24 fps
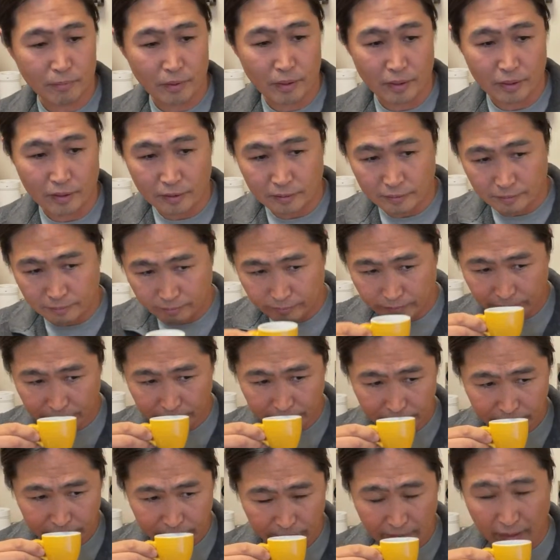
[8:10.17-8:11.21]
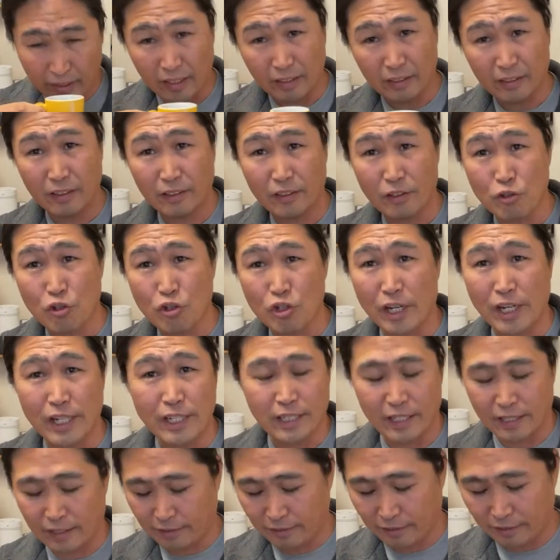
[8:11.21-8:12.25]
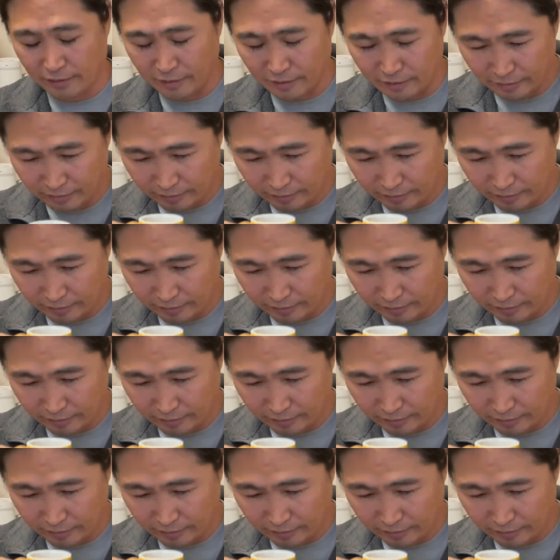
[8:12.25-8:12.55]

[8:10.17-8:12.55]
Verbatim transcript: uh, I think the China, I think.